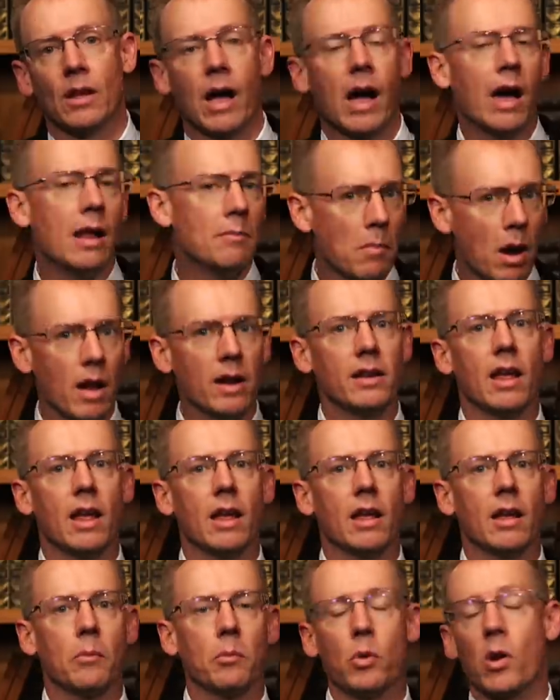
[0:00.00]
On
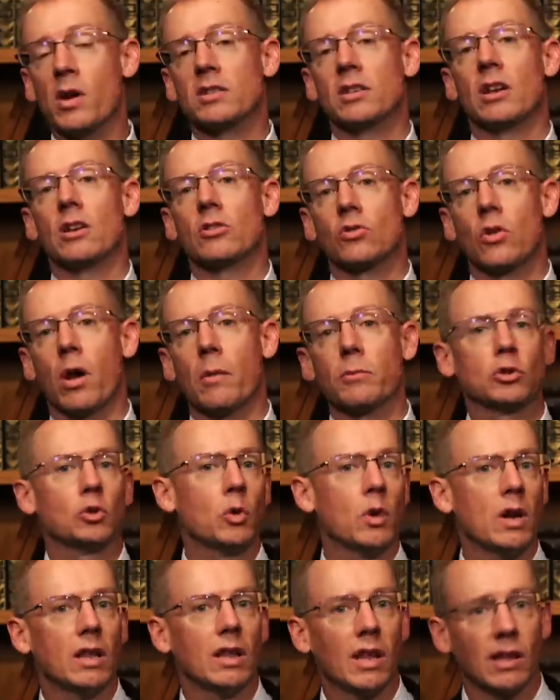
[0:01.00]
Monday, President Trump
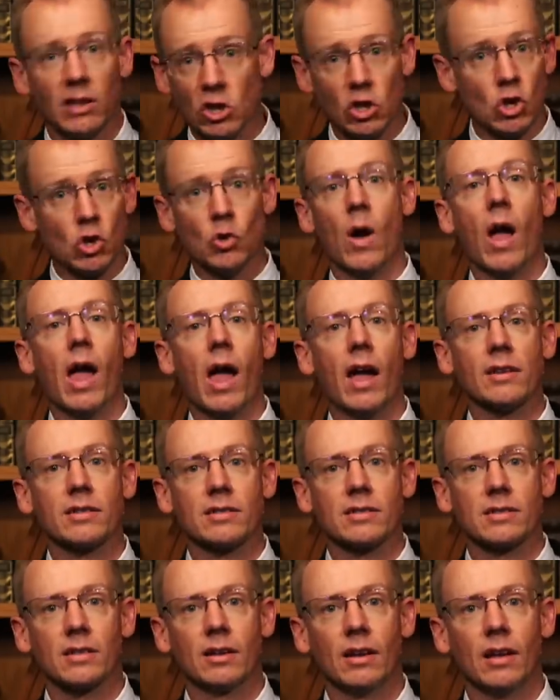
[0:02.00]
tweeted that the
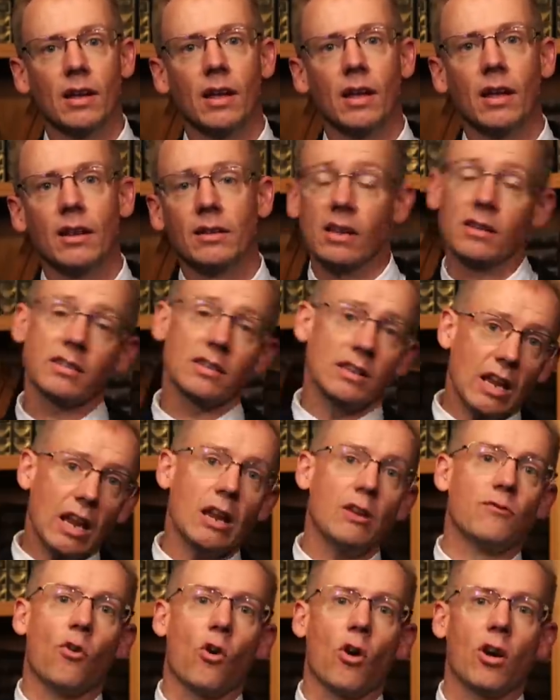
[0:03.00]
U.S. doesn't
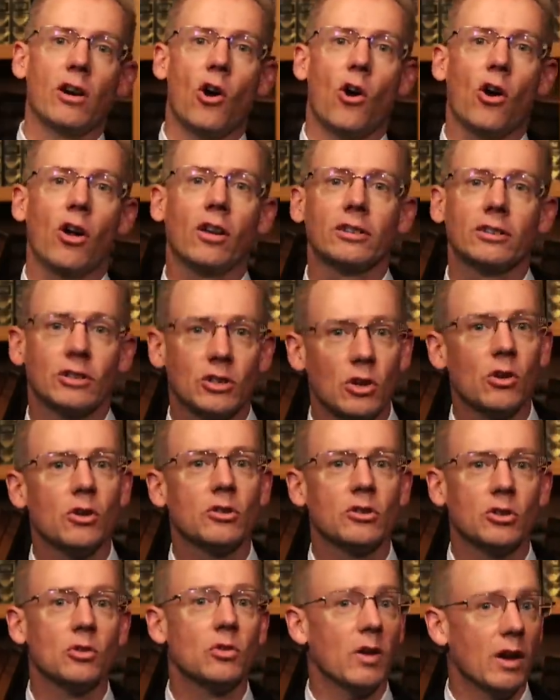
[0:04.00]
need foreign oil due
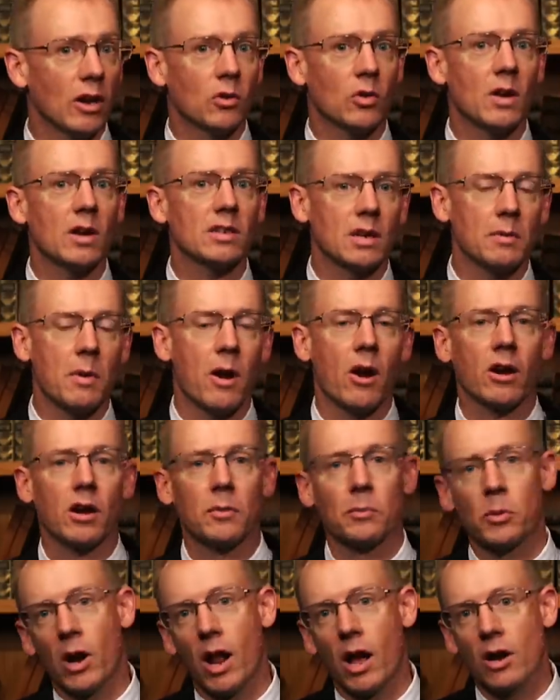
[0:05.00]
to increased American
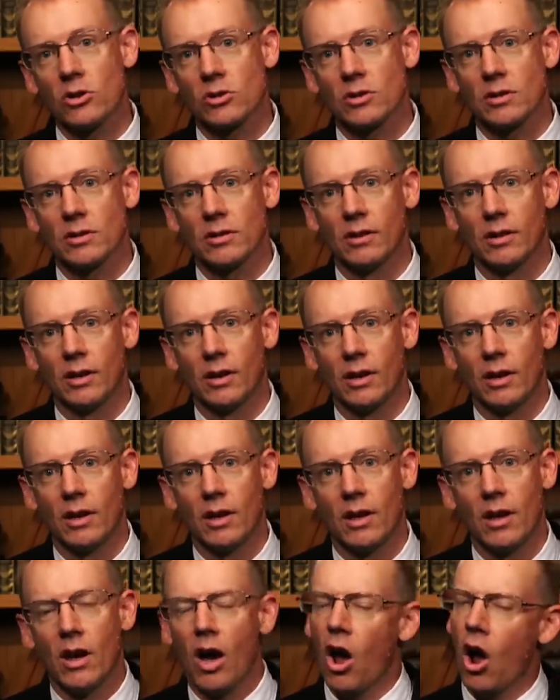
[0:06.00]
production.
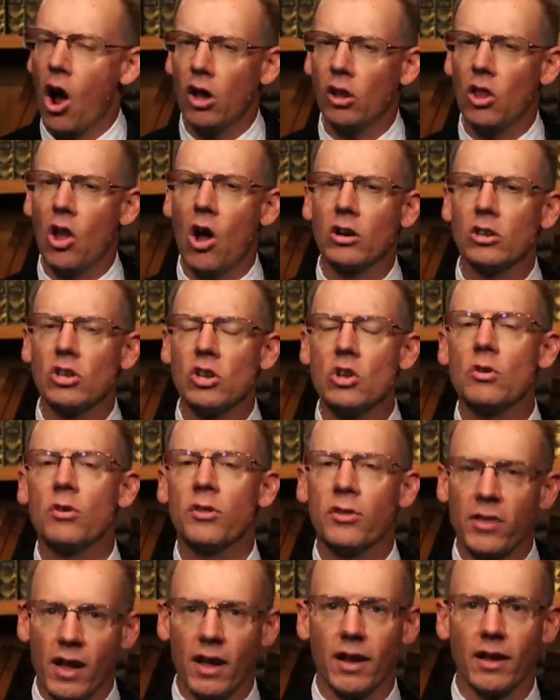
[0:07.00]
How long do you
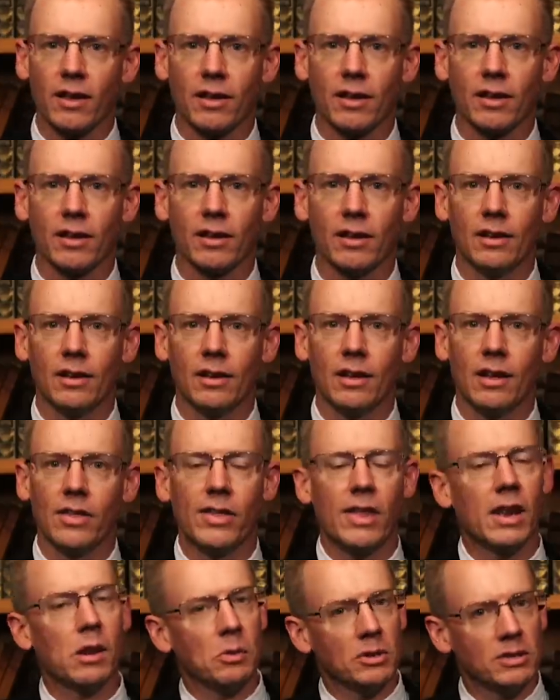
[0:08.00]
think
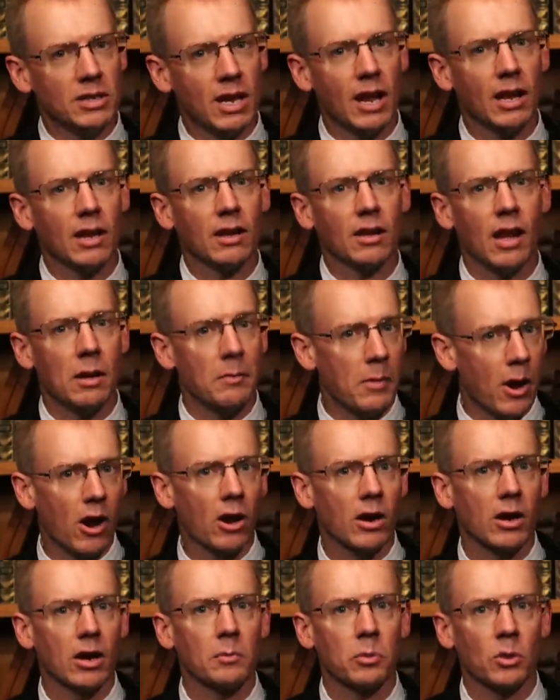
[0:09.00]
that it would take
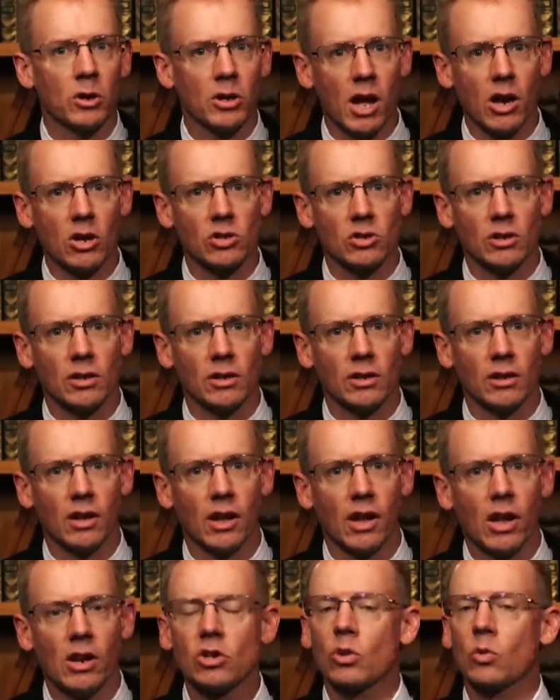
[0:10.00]
American production
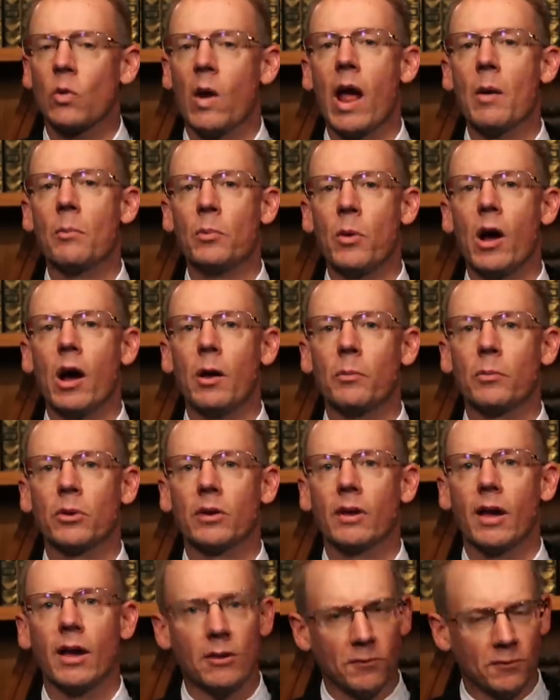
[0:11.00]
to ramp up
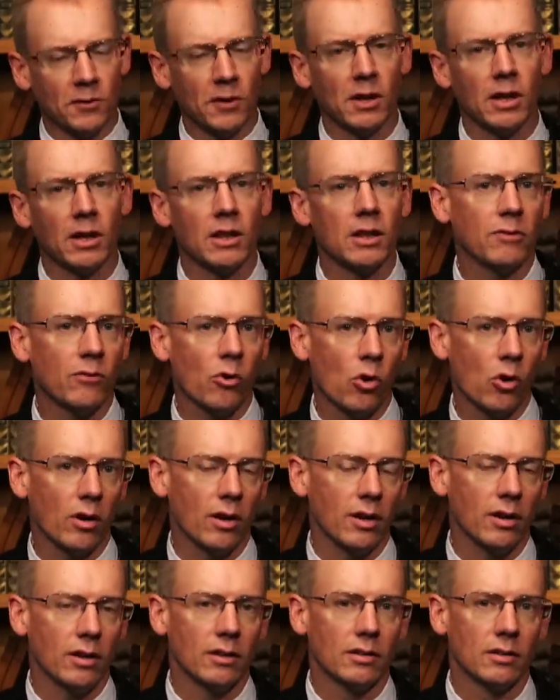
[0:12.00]
and fill in the
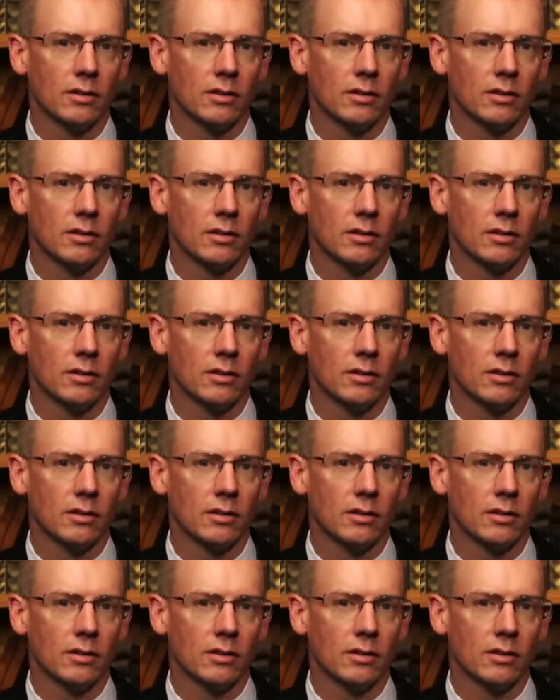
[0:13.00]
void?